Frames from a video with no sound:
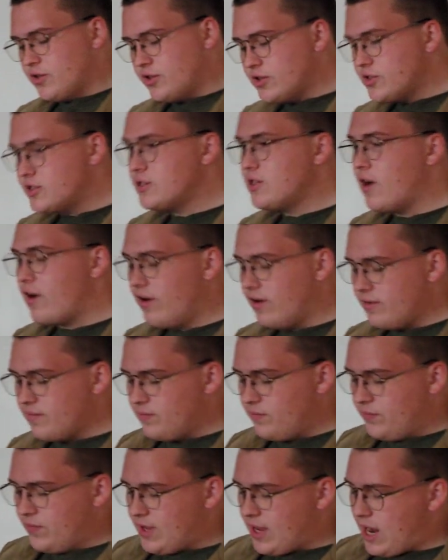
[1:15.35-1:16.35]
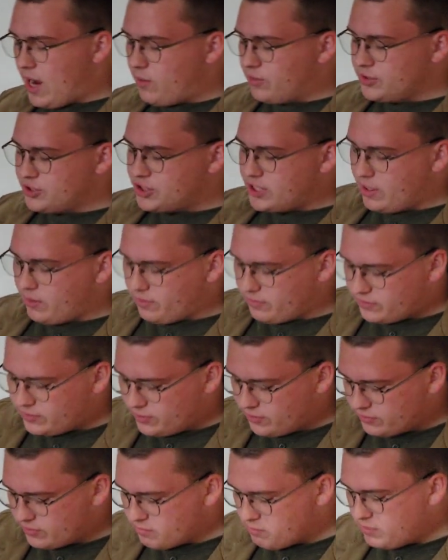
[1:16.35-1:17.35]
To start, I will share with
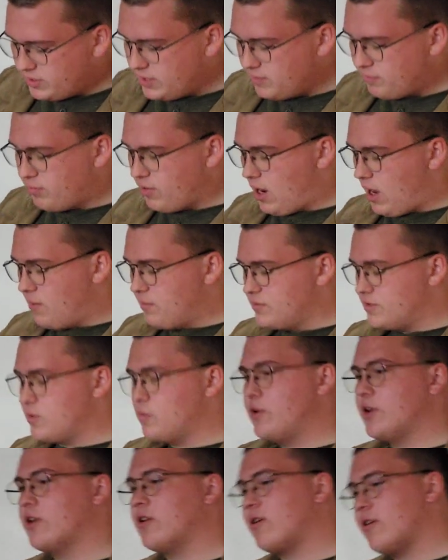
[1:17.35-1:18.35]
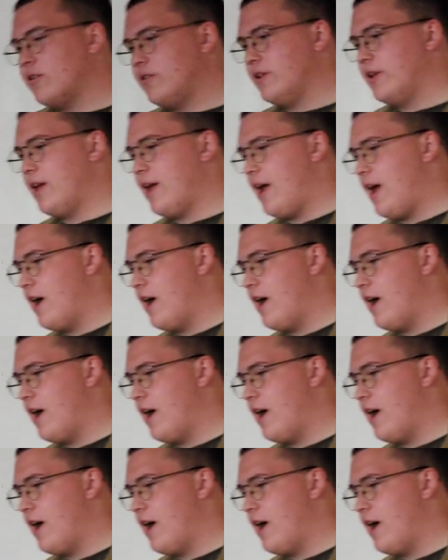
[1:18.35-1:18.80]
you the many problems we currently